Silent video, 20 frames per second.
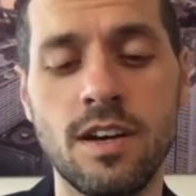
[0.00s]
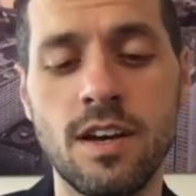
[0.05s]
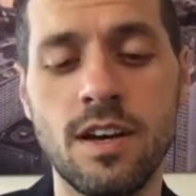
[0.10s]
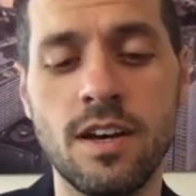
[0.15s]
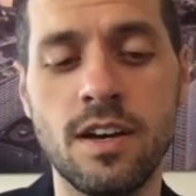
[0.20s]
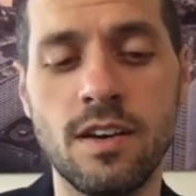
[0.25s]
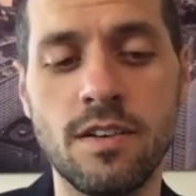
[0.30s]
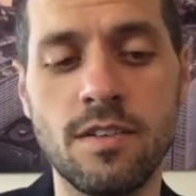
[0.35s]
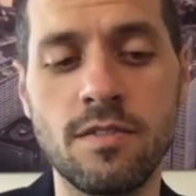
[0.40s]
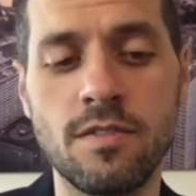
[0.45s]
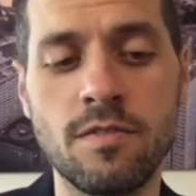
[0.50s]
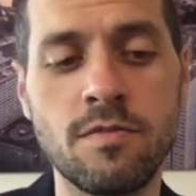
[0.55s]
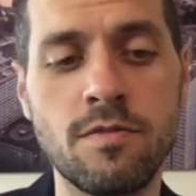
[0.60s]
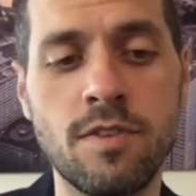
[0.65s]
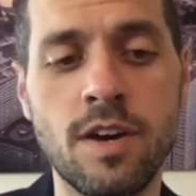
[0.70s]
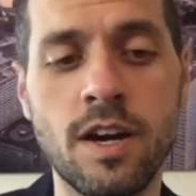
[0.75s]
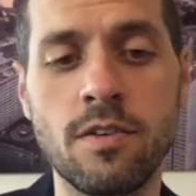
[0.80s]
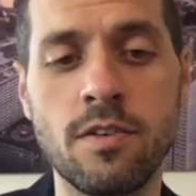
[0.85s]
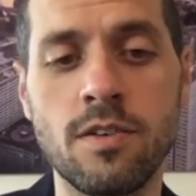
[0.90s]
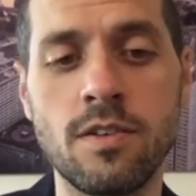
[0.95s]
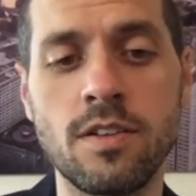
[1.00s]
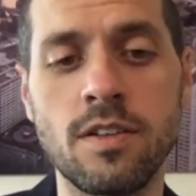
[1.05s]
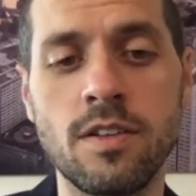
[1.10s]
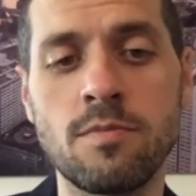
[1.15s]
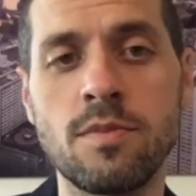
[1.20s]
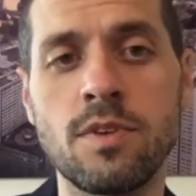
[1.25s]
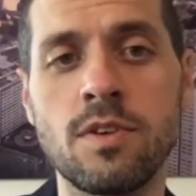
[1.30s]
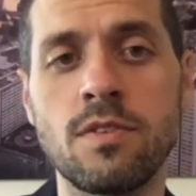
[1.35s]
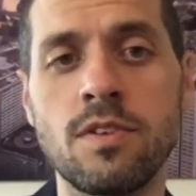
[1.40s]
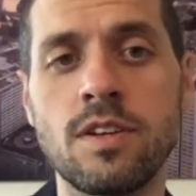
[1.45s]
uh, viral
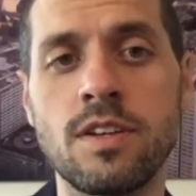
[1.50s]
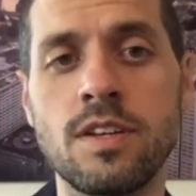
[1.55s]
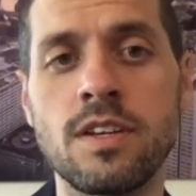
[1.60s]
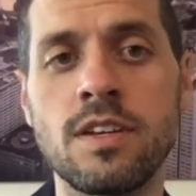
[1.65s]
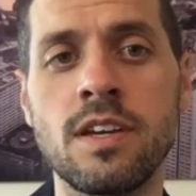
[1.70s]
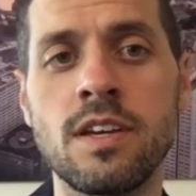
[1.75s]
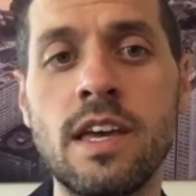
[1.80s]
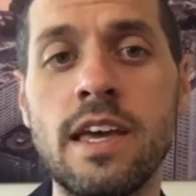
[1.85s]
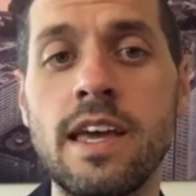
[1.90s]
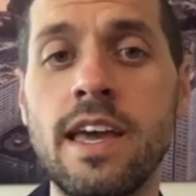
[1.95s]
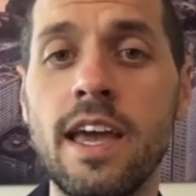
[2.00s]
immunity.